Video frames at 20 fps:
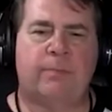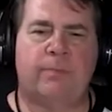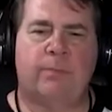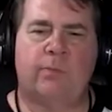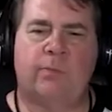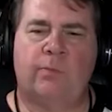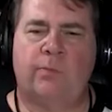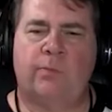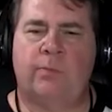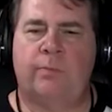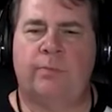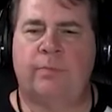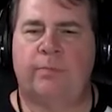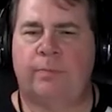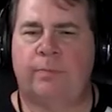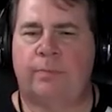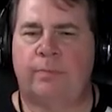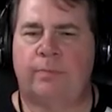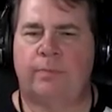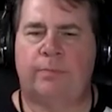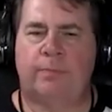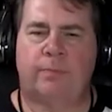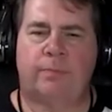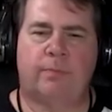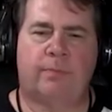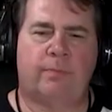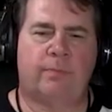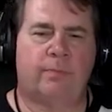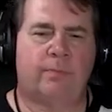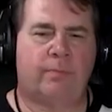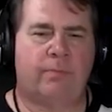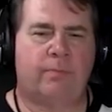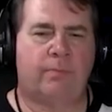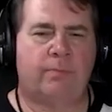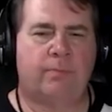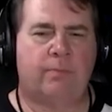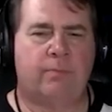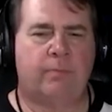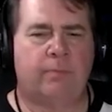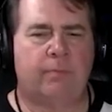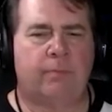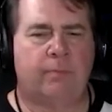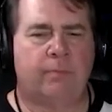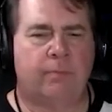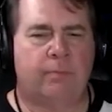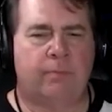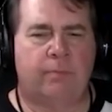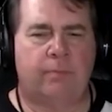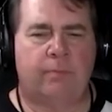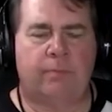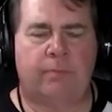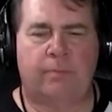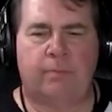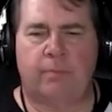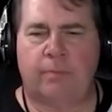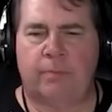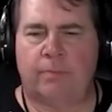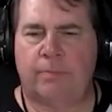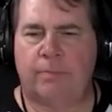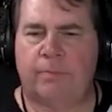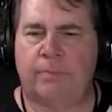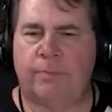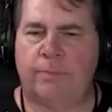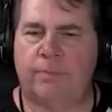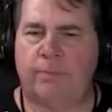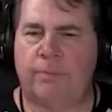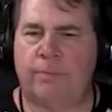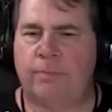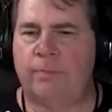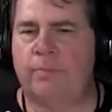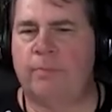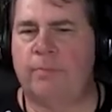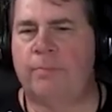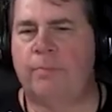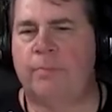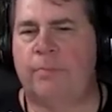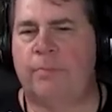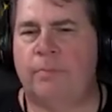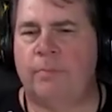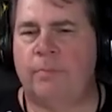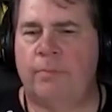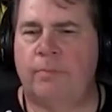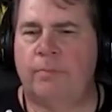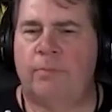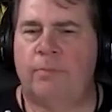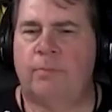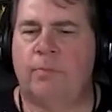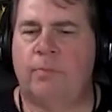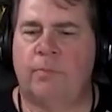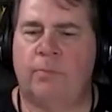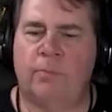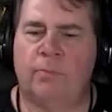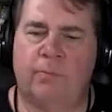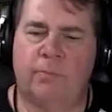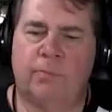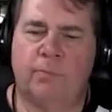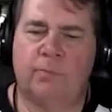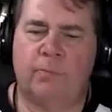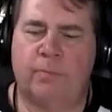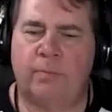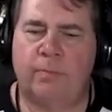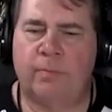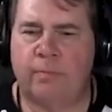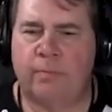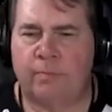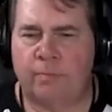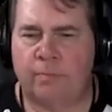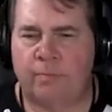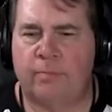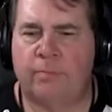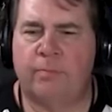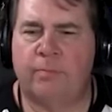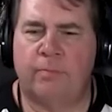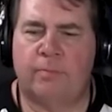(silent)